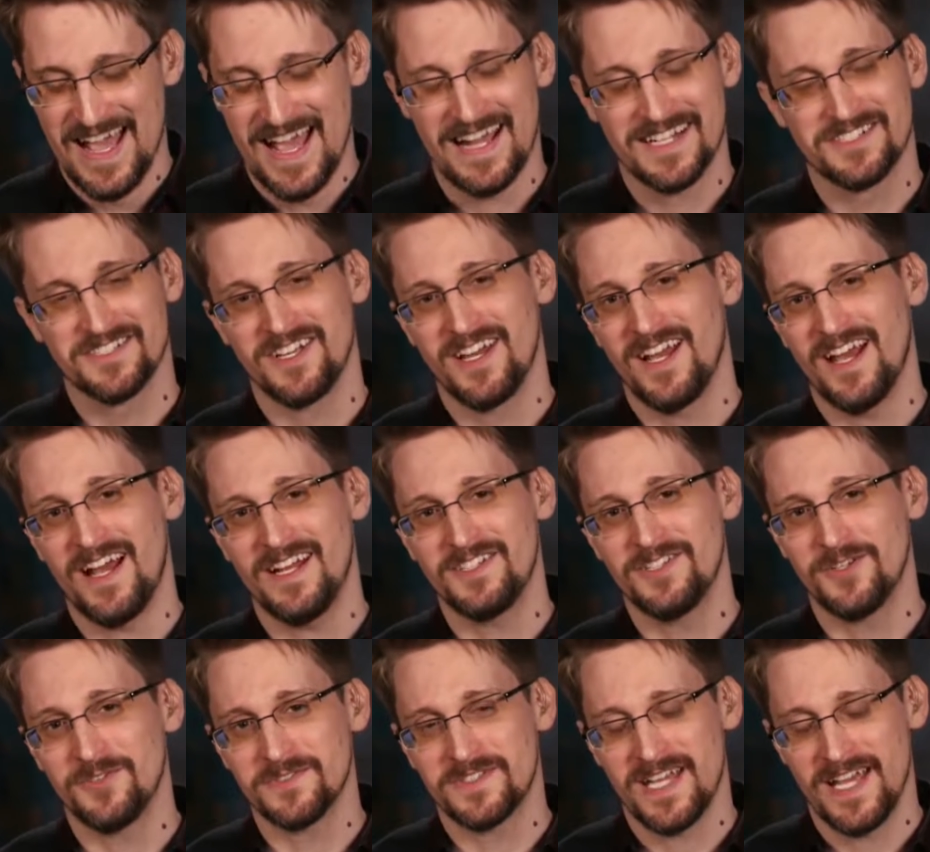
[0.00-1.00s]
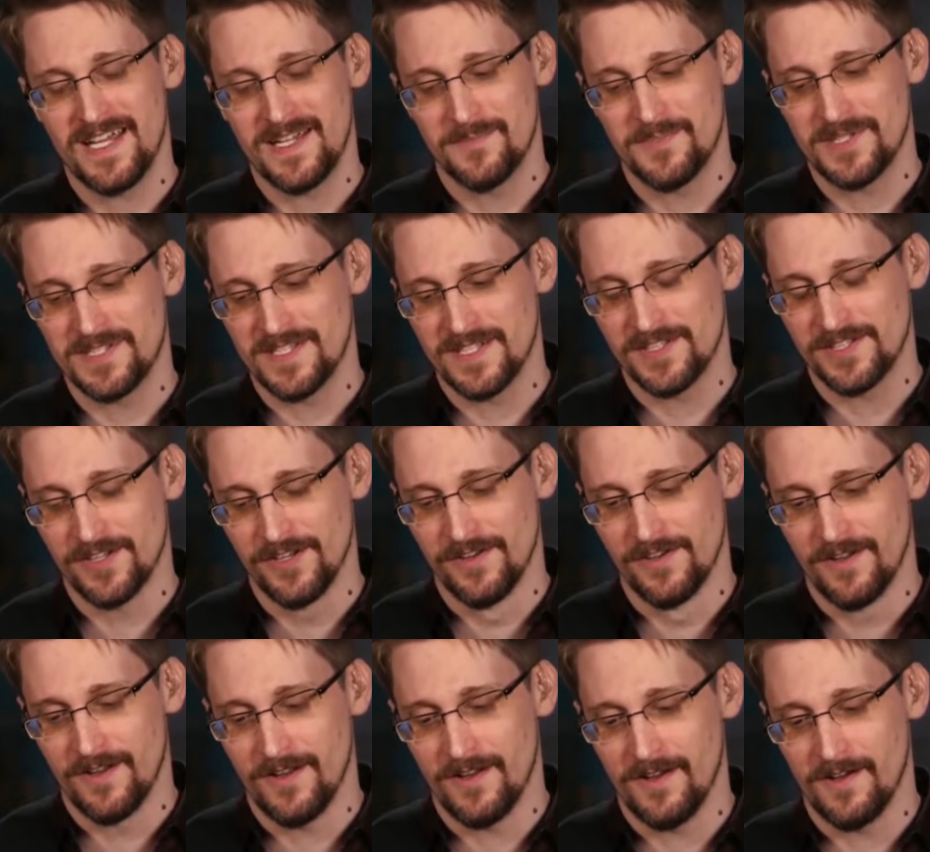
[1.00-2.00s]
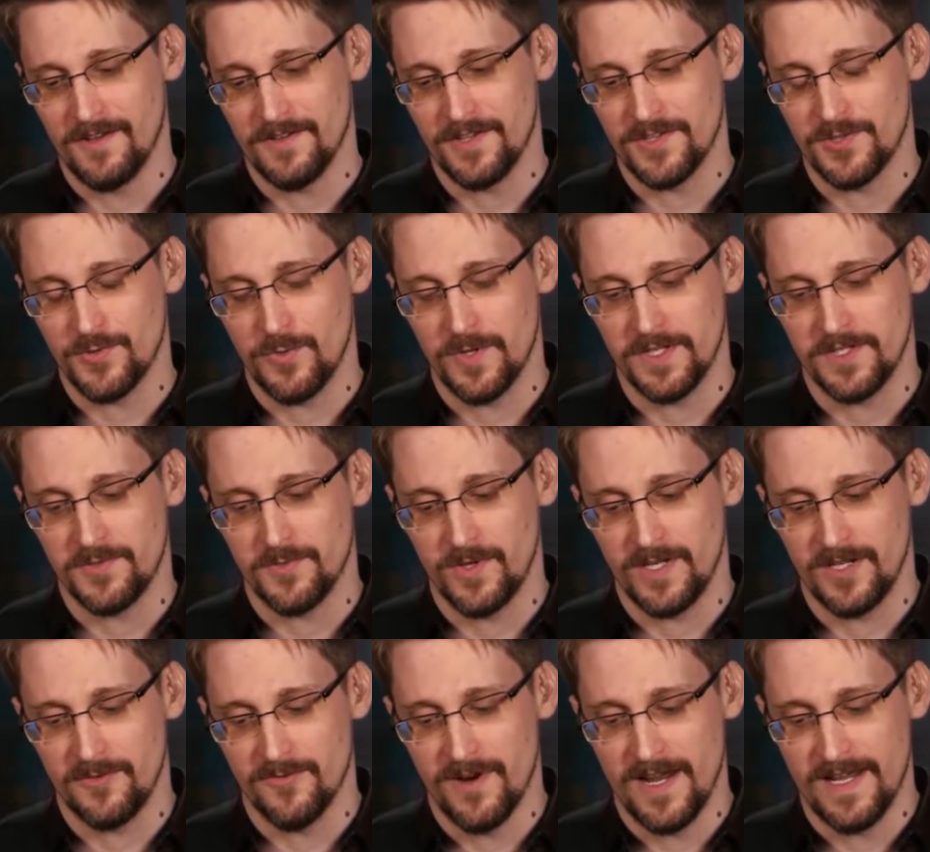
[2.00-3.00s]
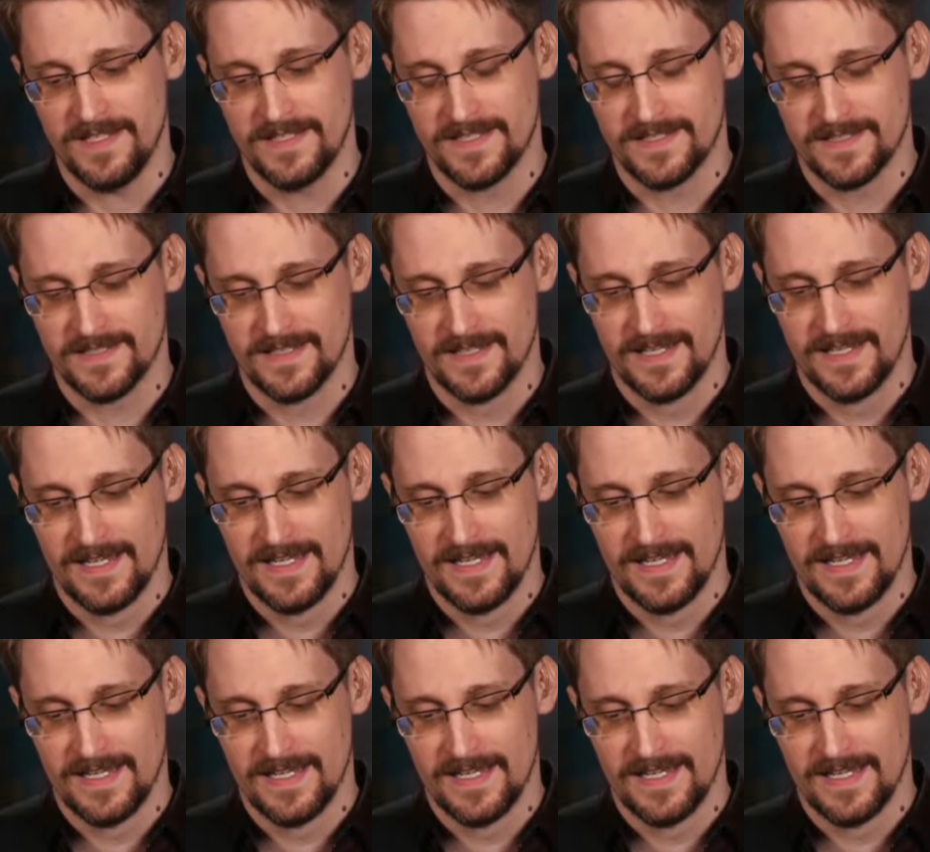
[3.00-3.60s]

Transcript: Actually, I don't take a position on the 2020 race.